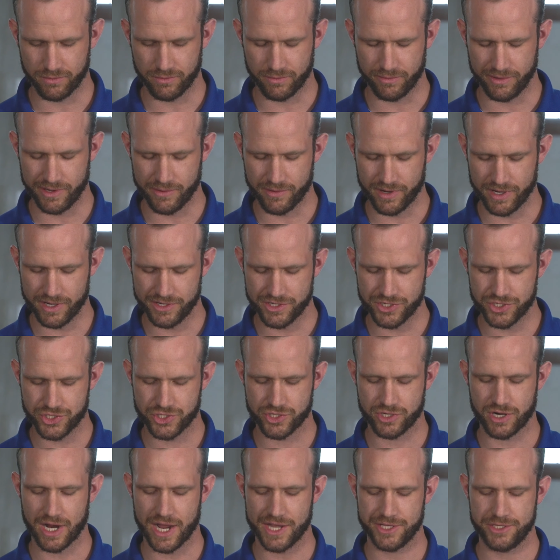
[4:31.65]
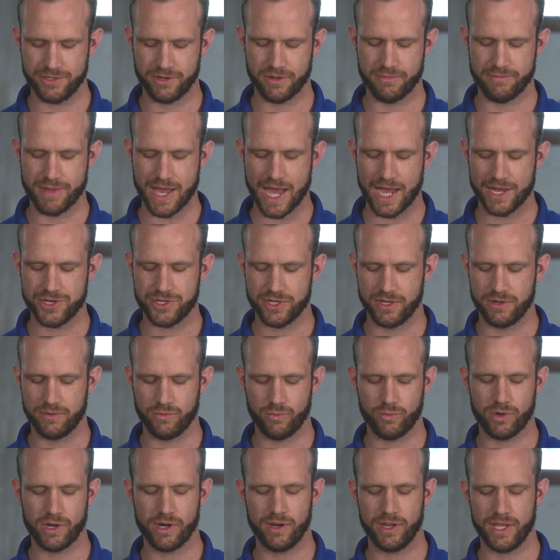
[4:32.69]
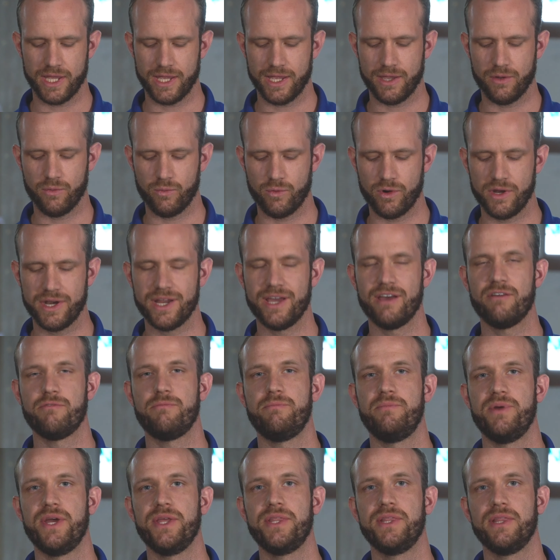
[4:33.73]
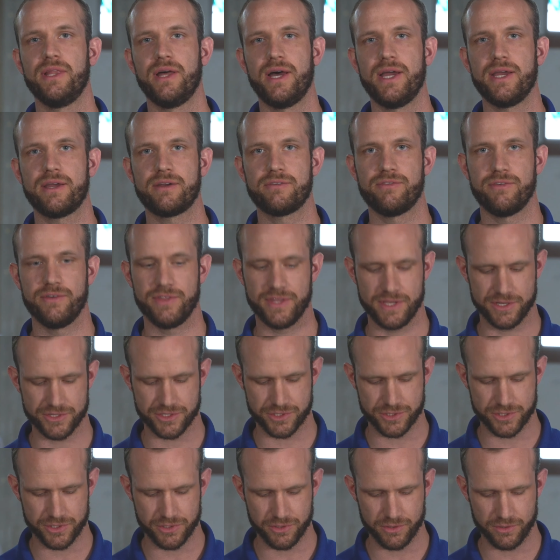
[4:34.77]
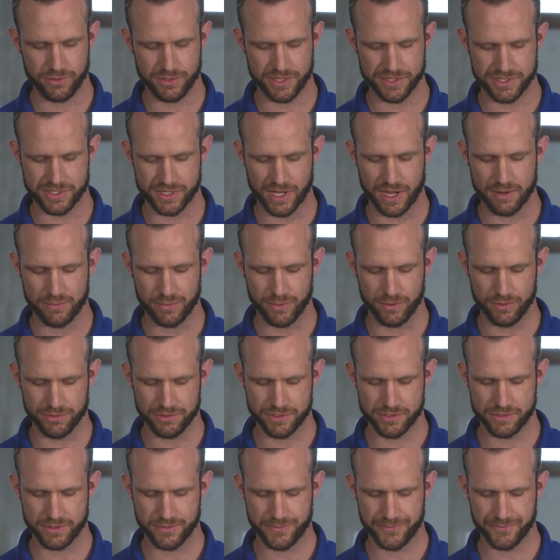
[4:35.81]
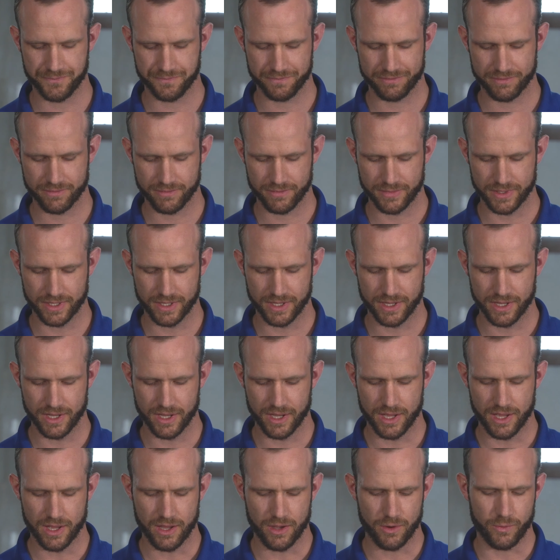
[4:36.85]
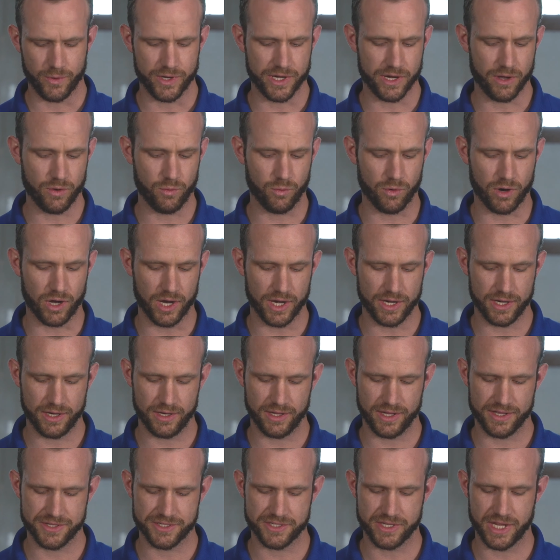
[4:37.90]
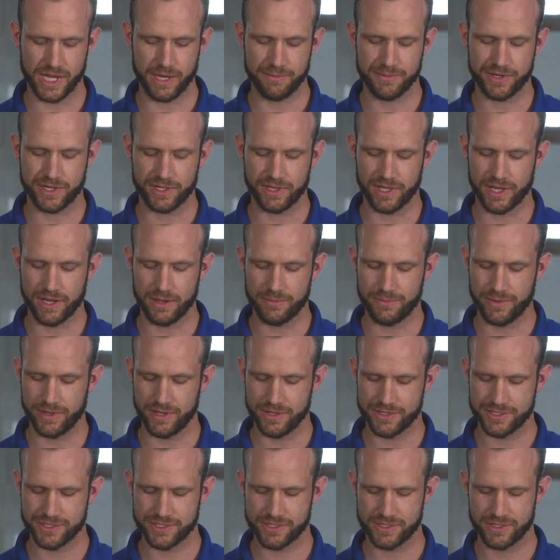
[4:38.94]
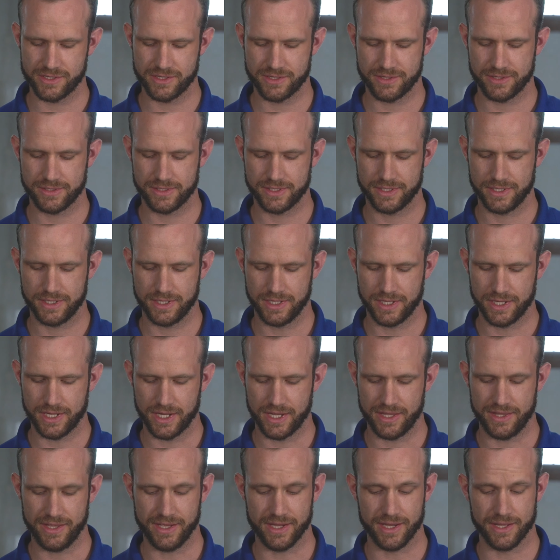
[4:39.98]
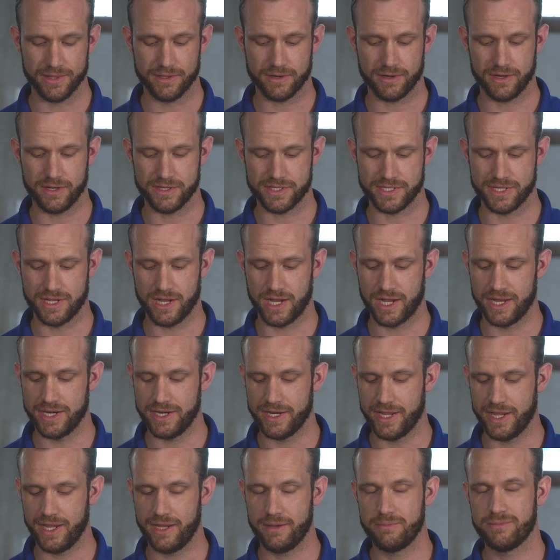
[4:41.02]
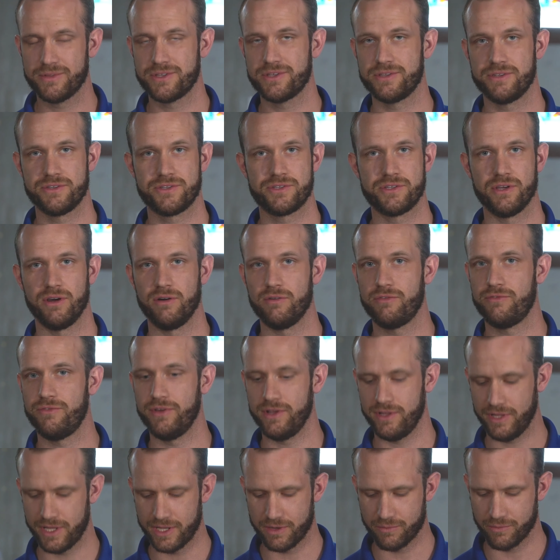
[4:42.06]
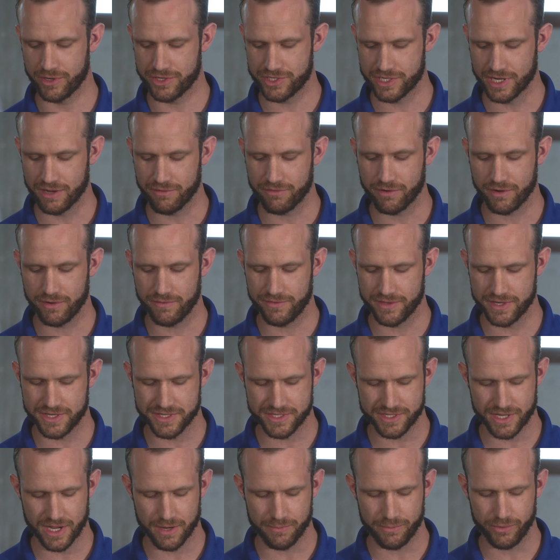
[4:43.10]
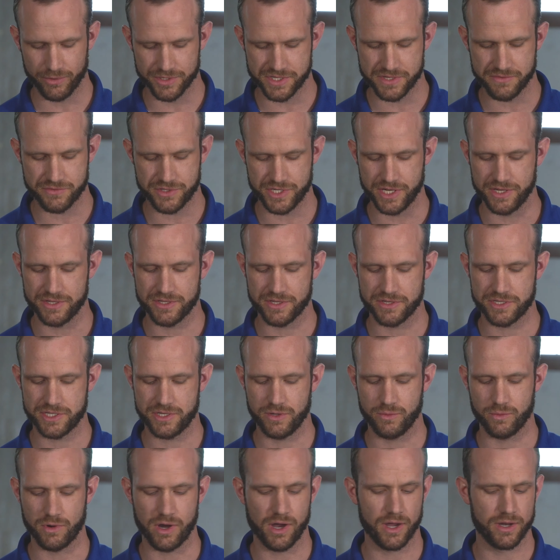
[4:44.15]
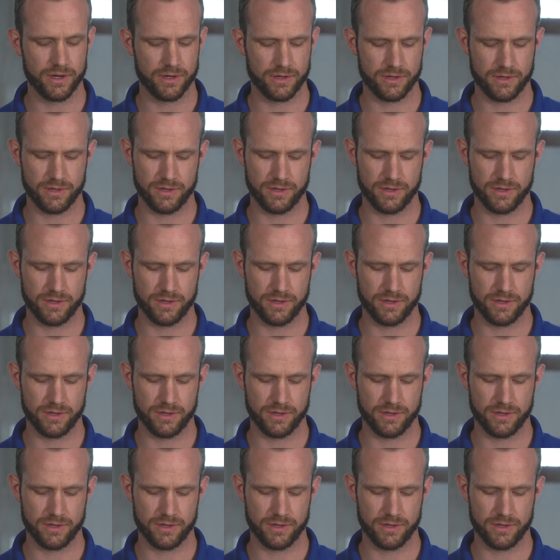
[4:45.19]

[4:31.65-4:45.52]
we want to just try to imagine what it would have been like for these two disciples. We know one is named Cleopas, the other is not named, so fill in whichever of the disciples of Jesus you want.